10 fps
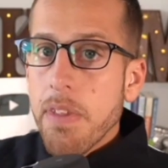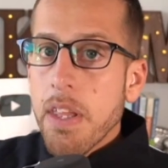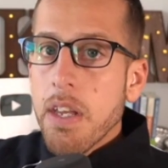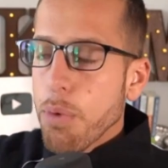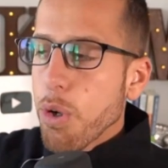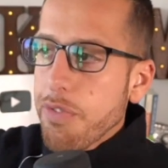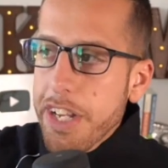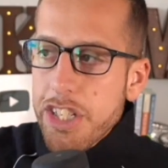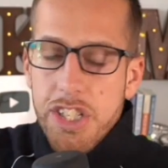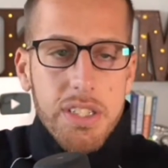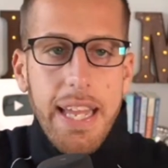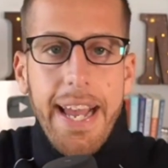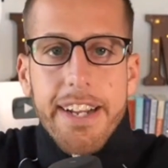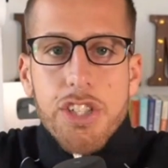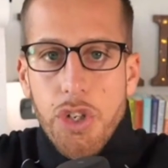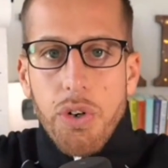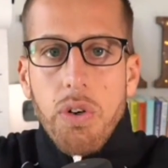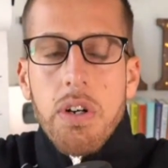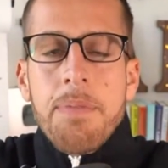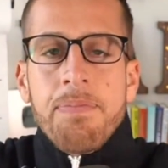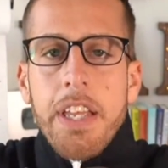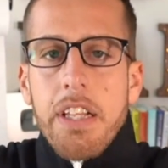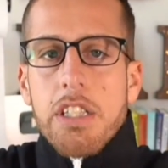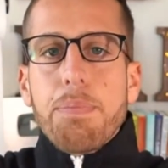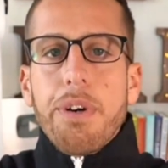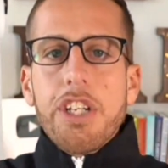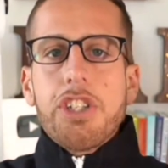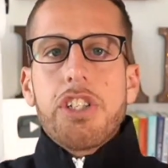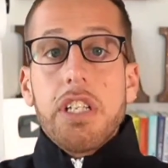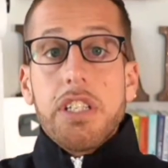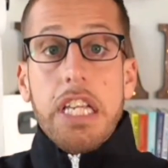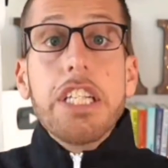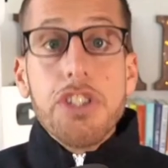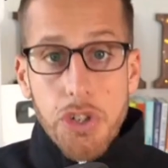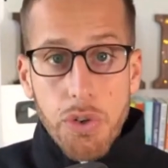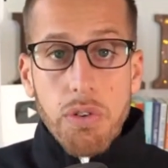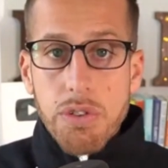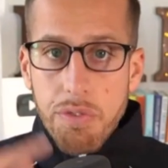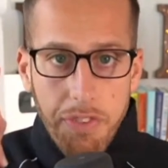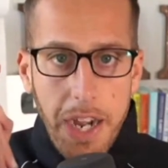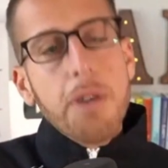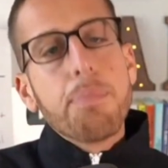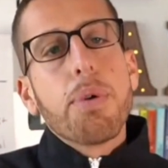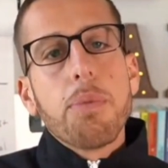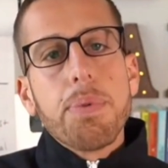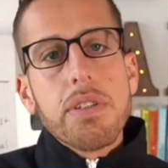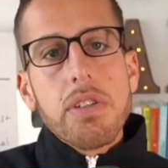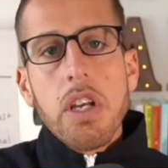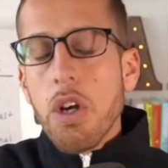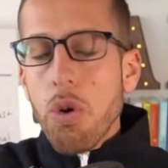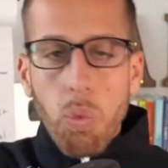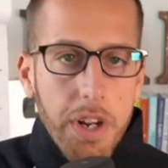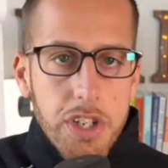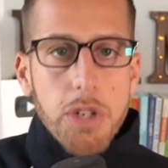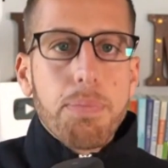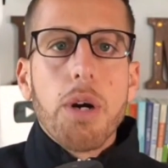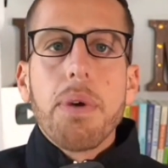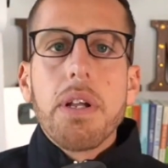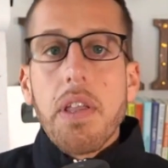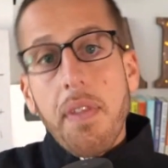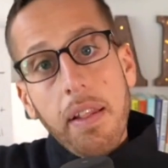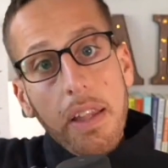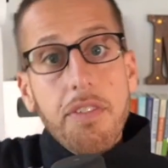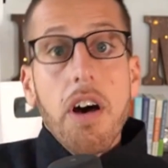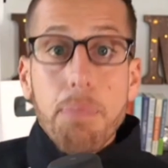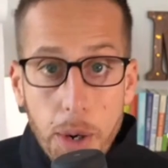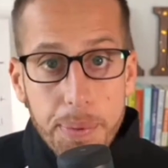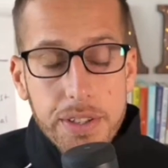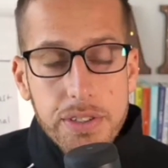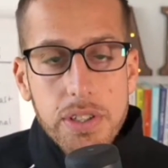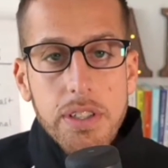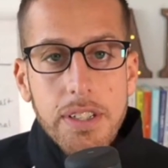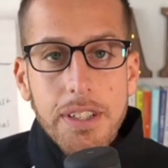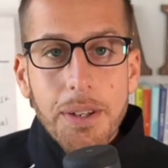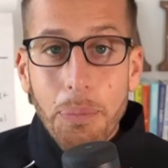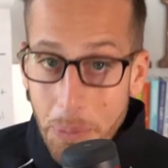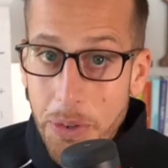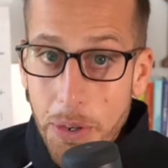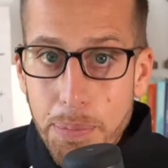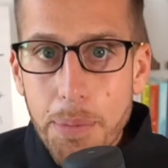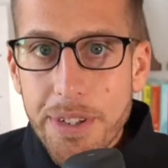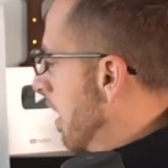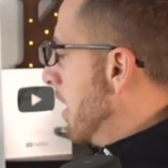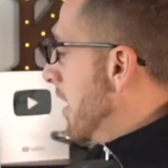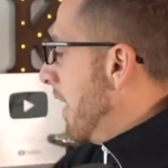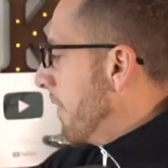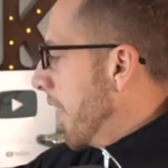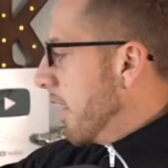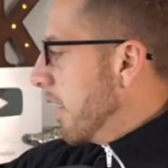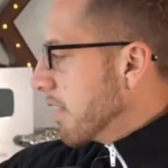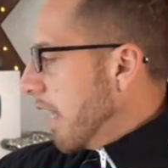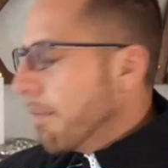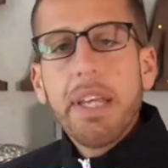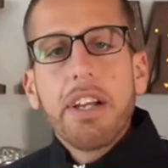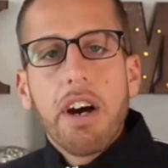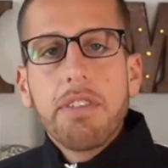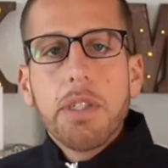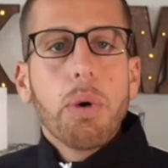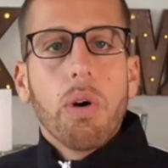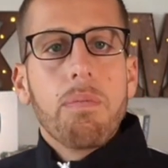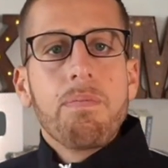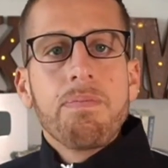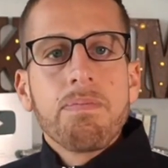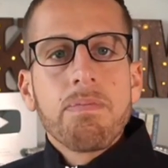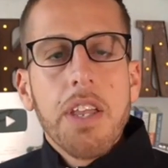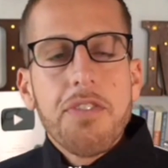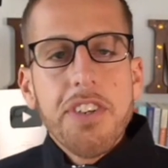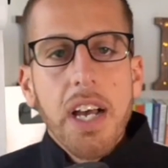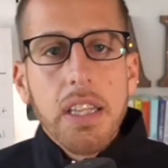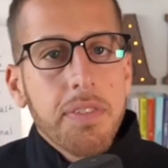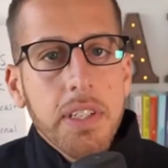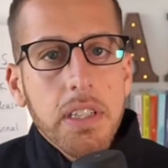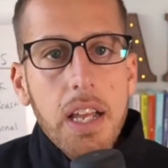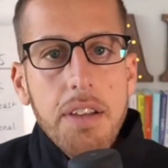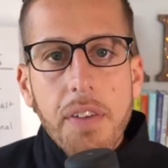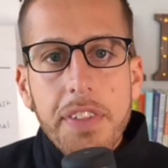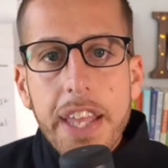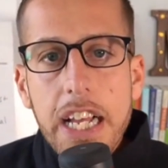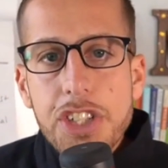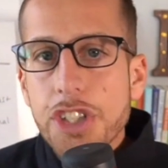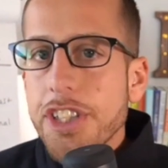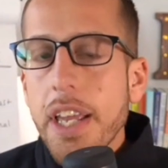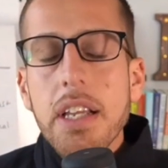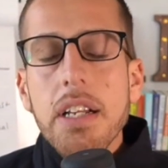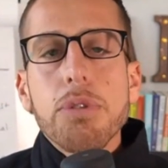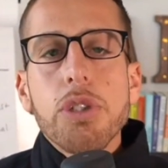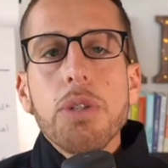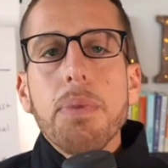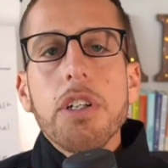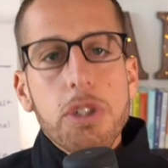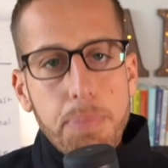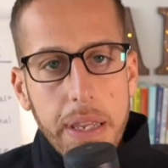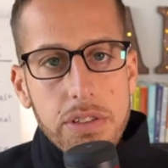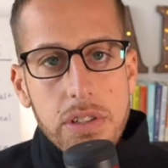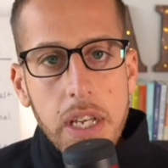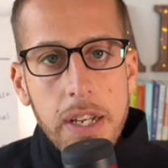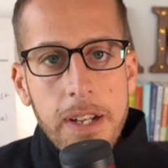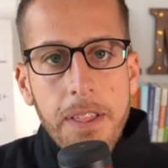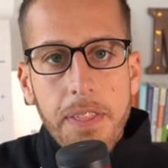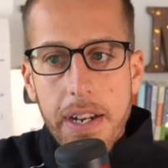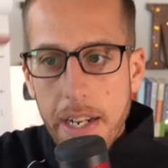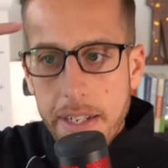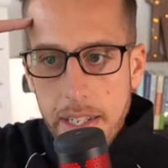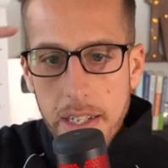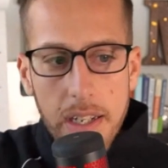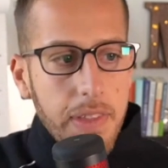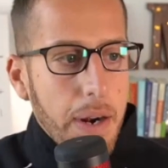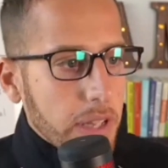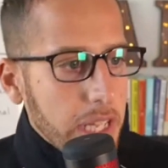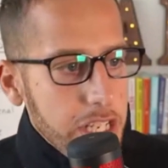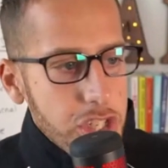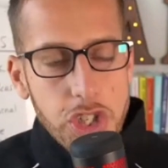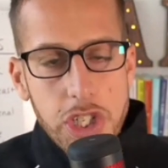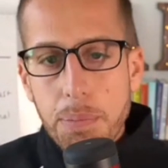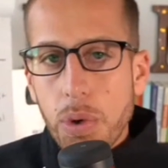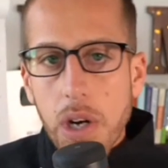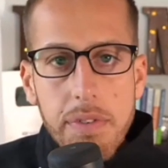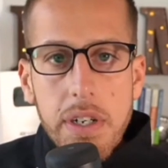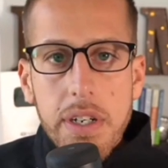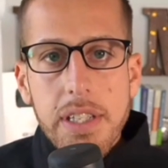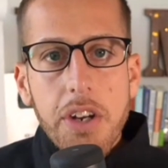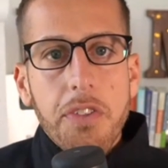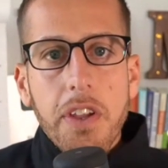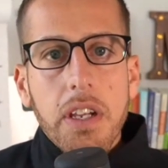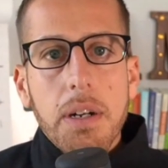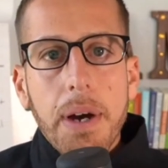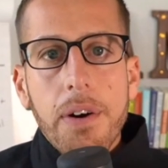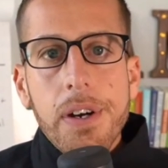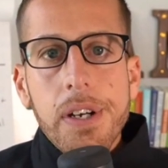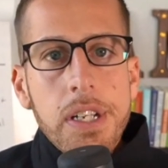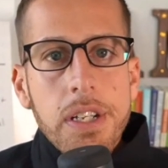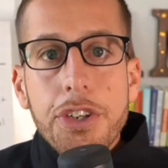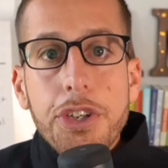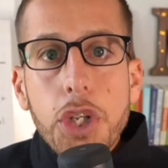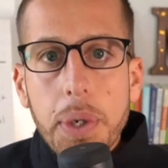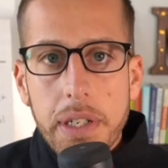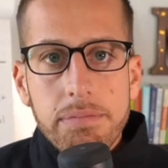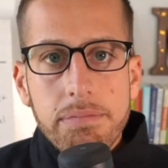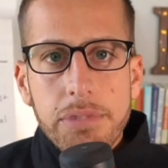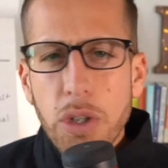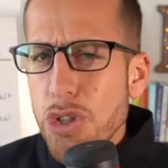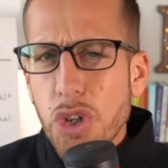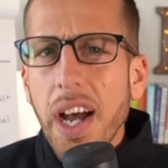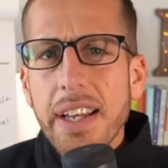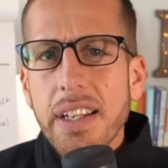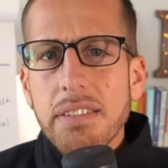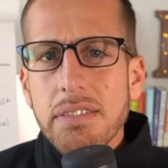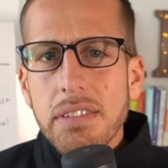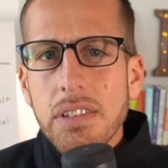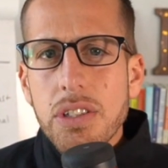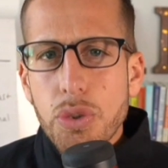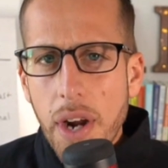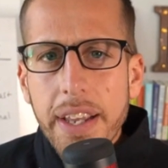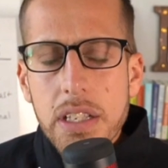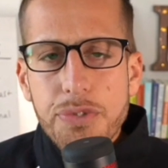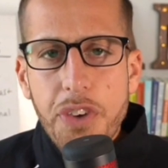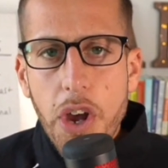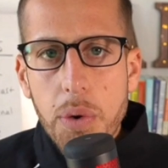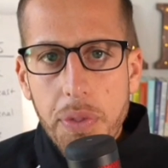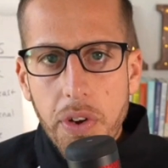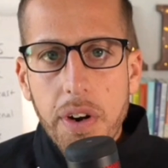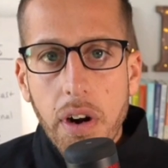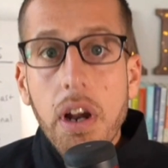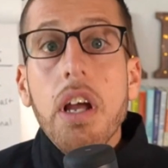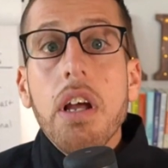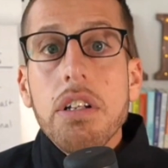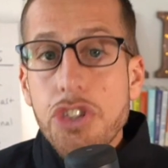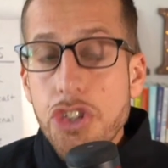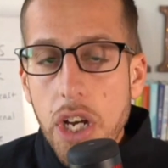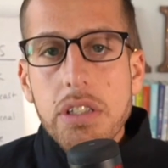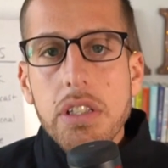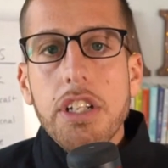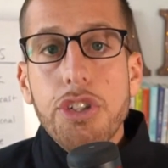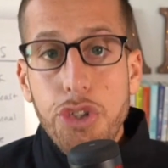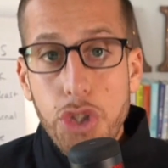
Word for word: motivation is external, inspiration is internal. So find your purpose what is your purpose? And then live on purpose with your purpose. And then stop being comfortable. If you're not living life on the edge, you're taking up too much space. That idea, that relationship, whatever it is that you're thinking about, do it. Don't try it. Trying is failure with honor. Just do